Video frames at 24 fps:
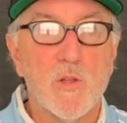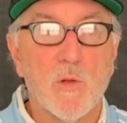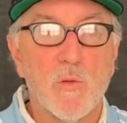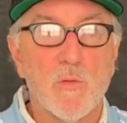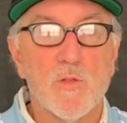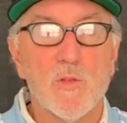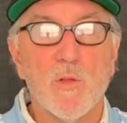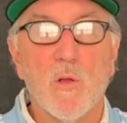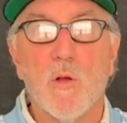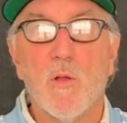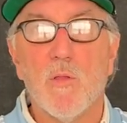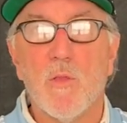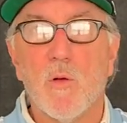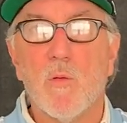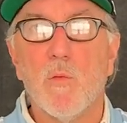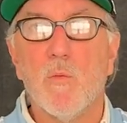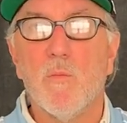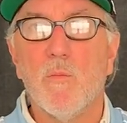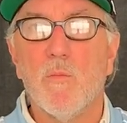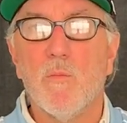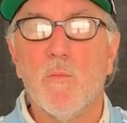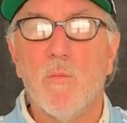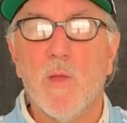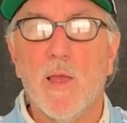Although
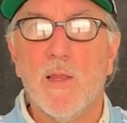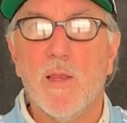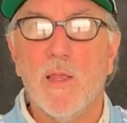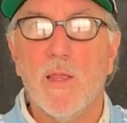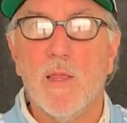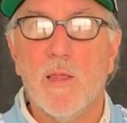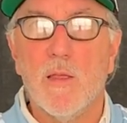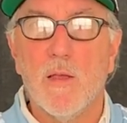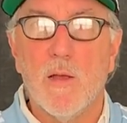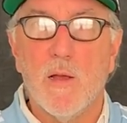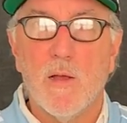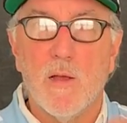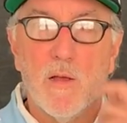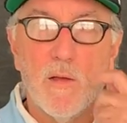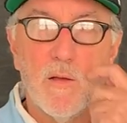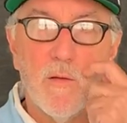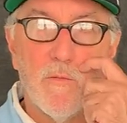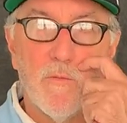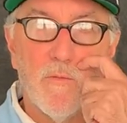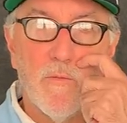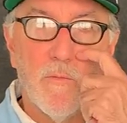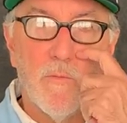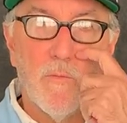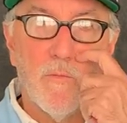many
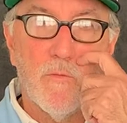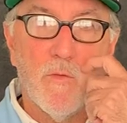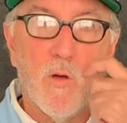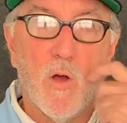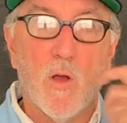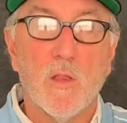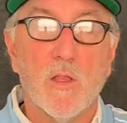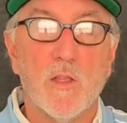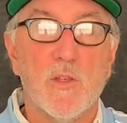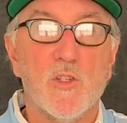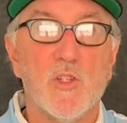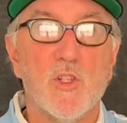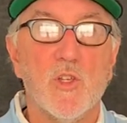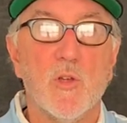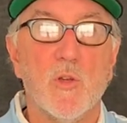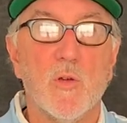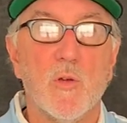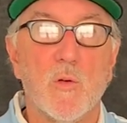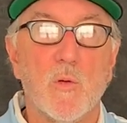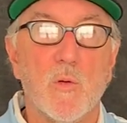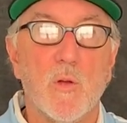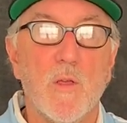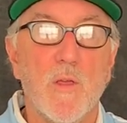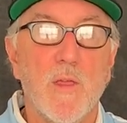fall
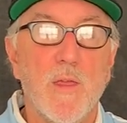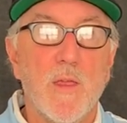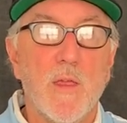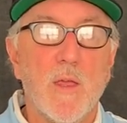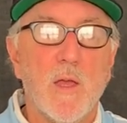into